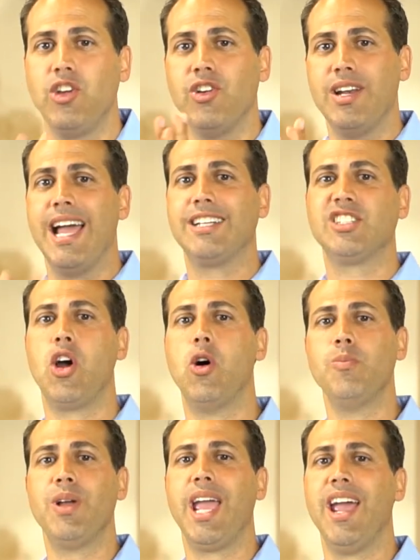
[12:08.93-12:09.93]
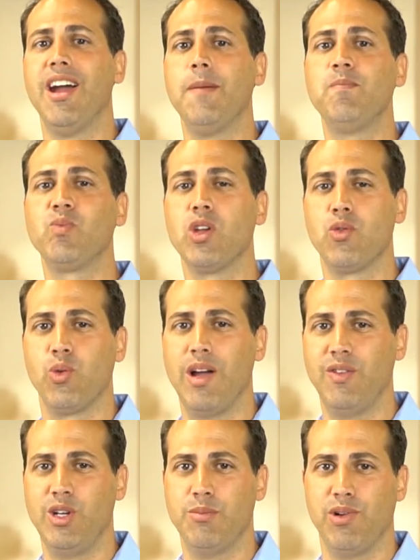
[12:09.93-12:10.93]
your next home care revenue